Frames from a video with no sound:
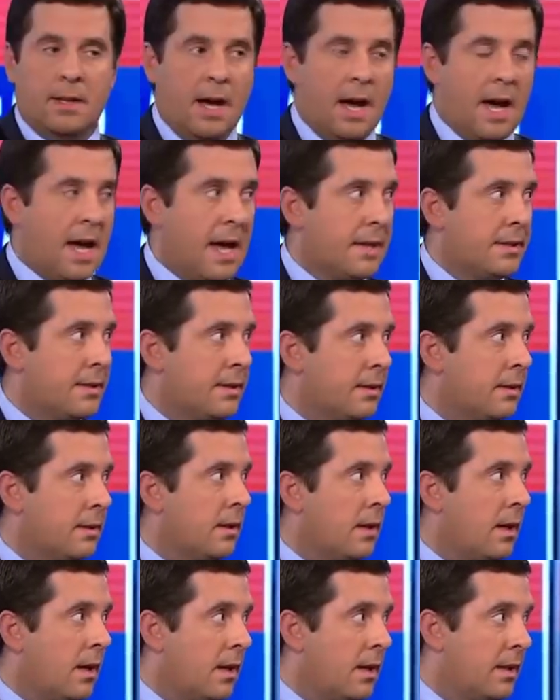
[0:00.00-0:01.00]
not
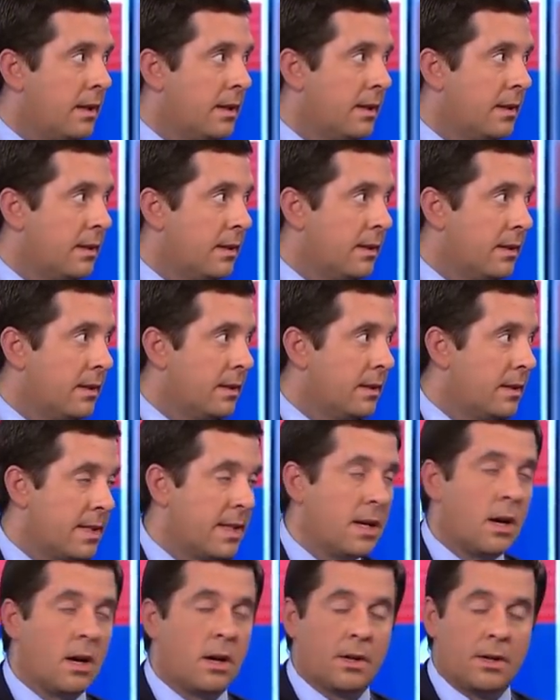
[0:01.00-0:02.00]
on the
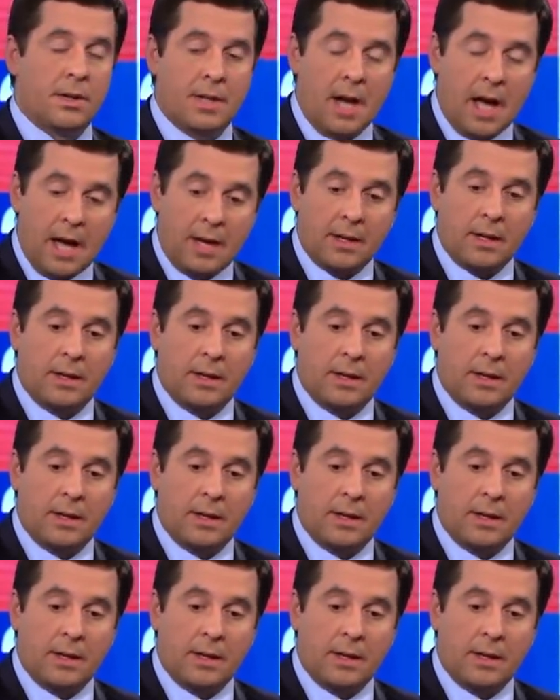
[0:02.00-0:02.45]
CR, not